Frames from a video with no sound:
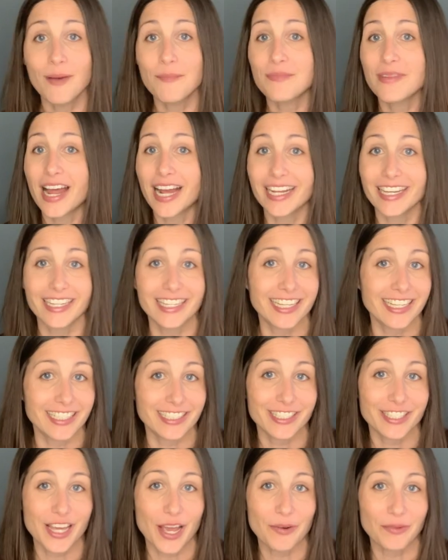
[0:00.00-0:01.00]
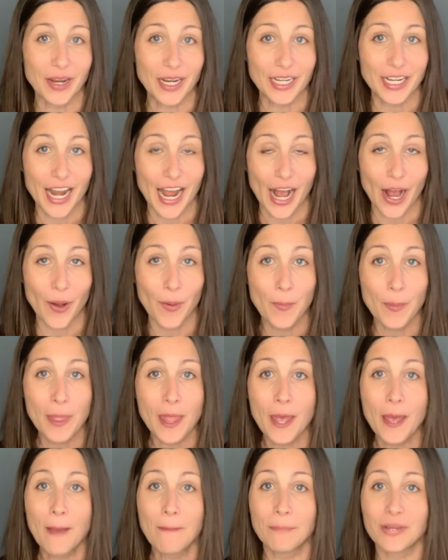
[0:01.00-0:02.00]
not going to get into that right now,
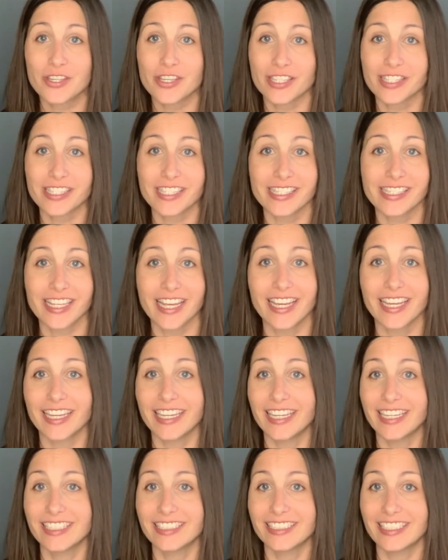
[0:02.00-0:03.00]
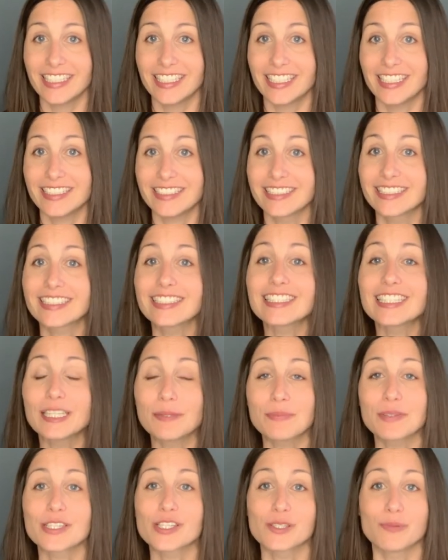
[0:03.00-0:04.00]
but just to say
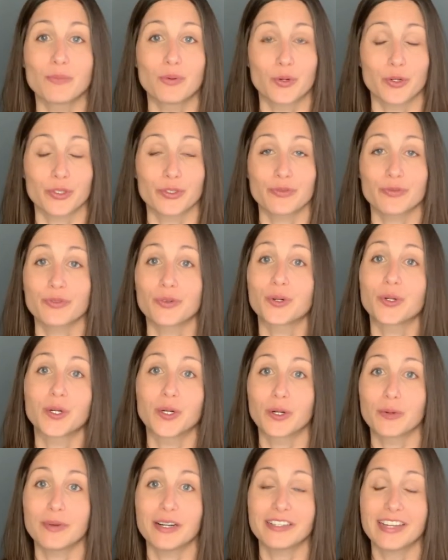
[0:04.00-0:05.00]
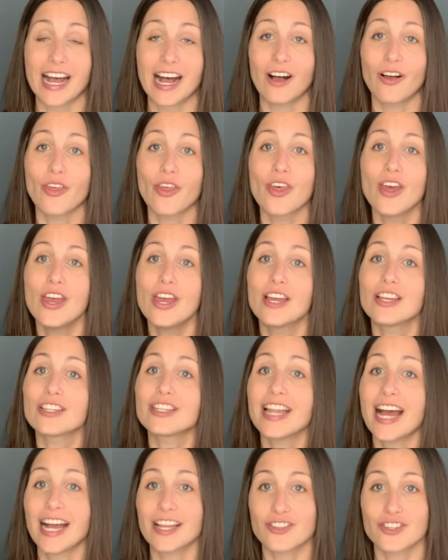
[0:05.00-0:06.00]
sleep is important for hormone health,
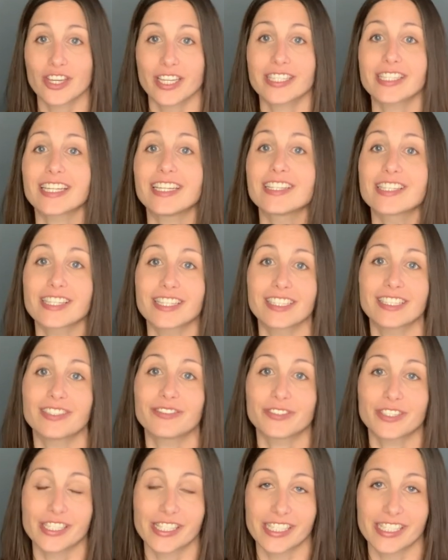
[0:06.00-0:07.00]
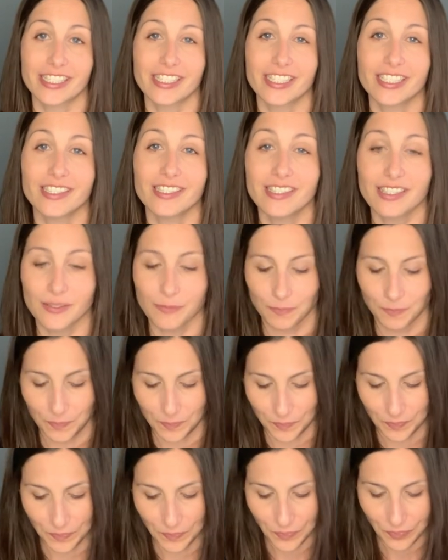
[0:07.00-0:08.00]
not just insulin resistance.
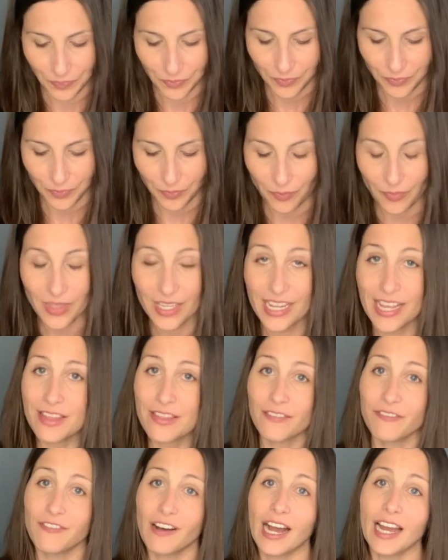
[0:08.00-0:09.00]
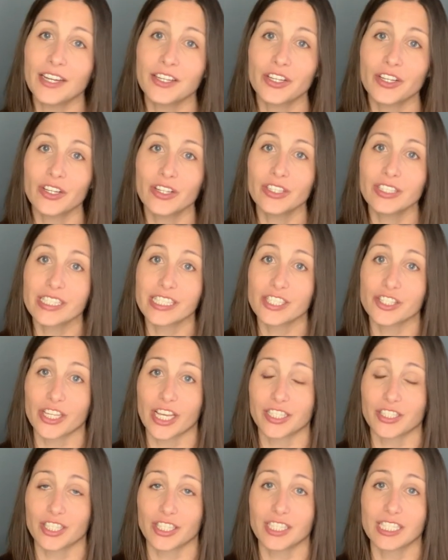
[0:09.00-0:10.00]
And the final
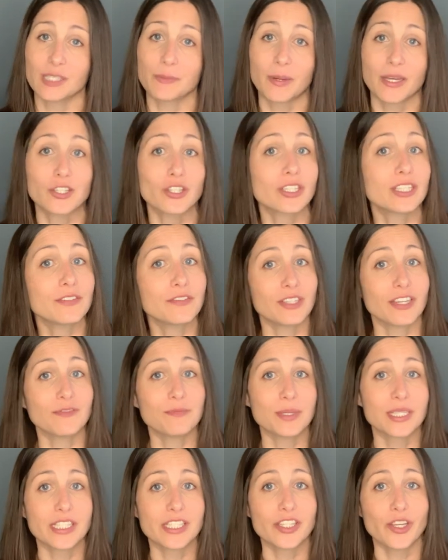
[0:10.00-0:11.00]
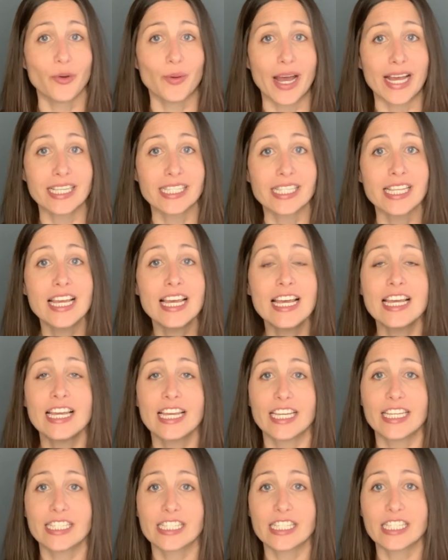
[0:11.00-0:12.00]
suggestion, especially if you have PCOS,
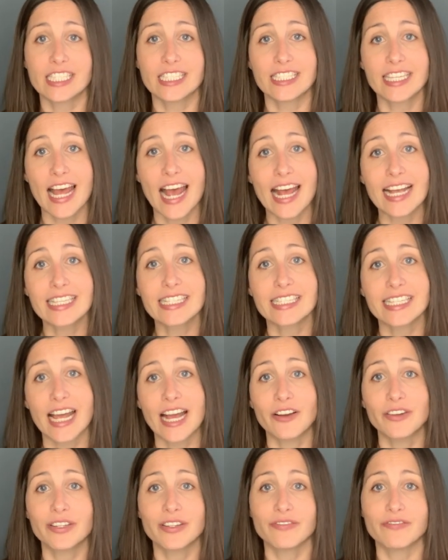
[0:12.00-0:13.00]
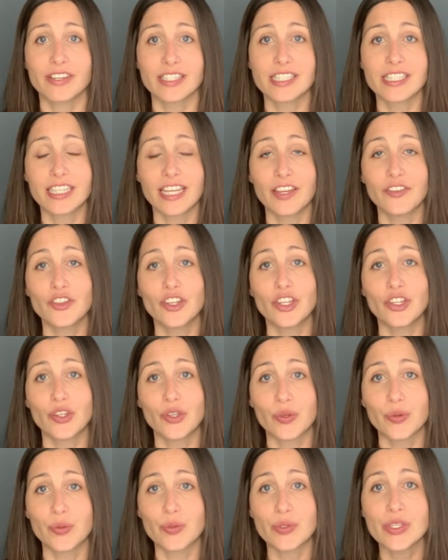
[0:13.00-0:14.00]
is to test out and investigate the
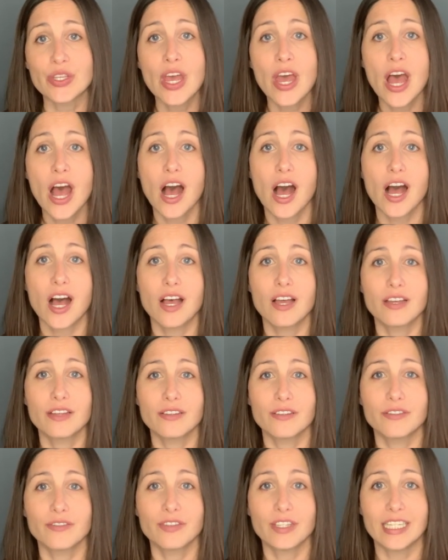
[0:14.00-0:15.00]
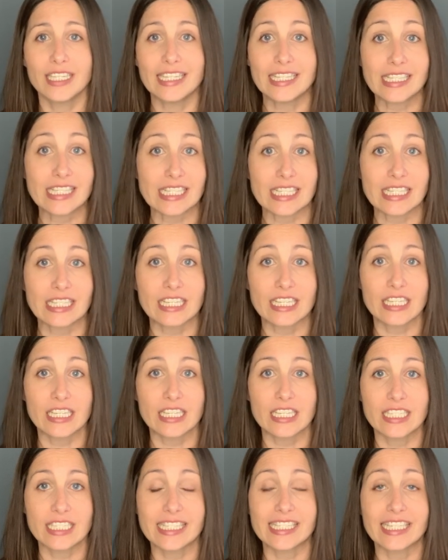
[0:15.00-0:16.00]
use of
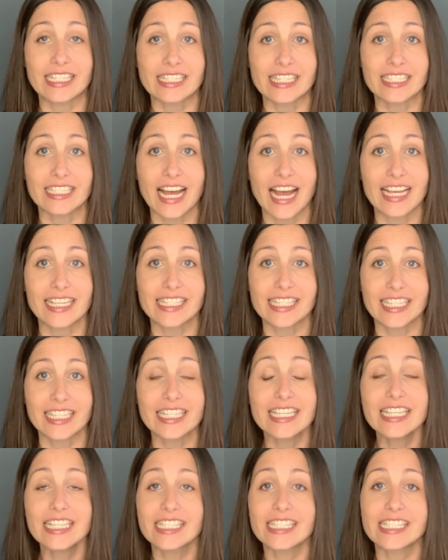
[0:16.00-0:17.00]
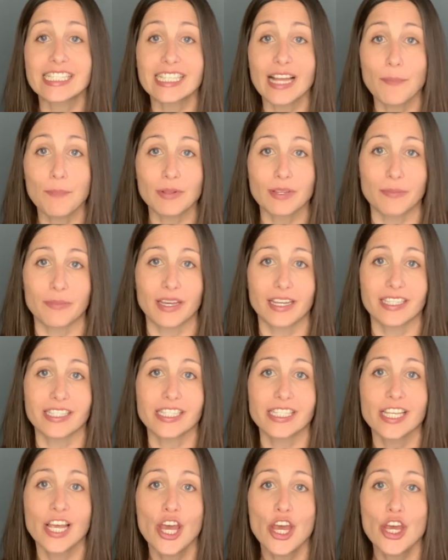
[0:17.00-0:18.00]
insulin sensitizing supplements.
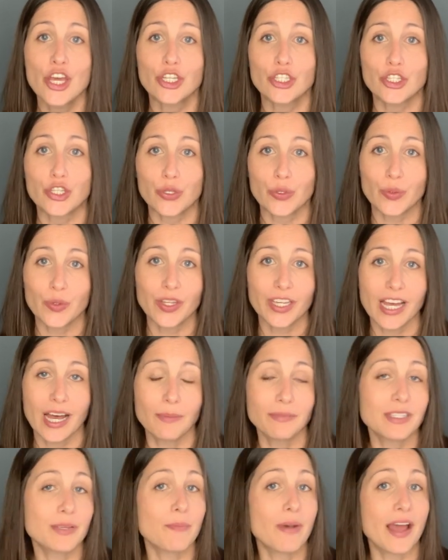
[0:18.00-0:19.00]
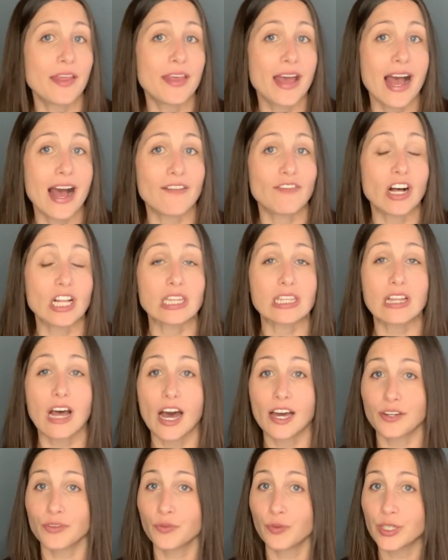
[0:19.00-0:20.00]
2 that come to mind that have a
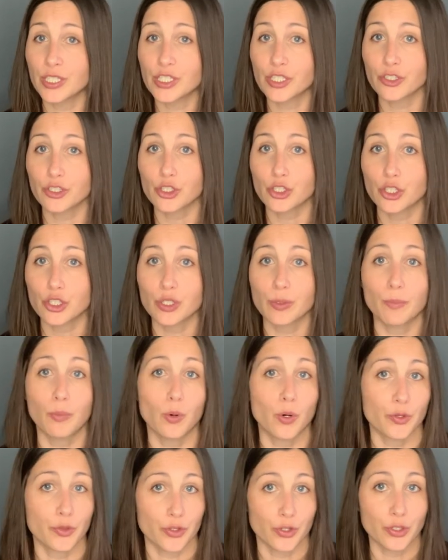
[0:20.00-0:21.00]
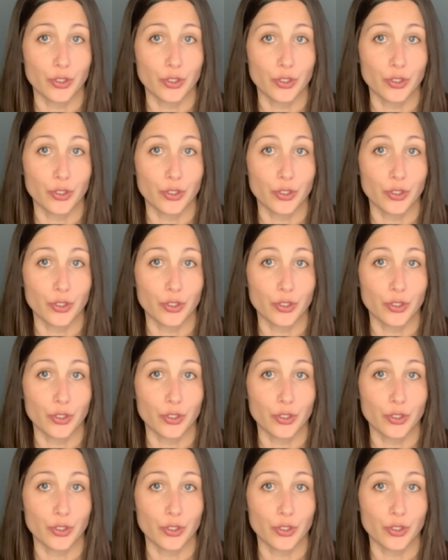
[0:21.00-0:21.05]
lot of research to support their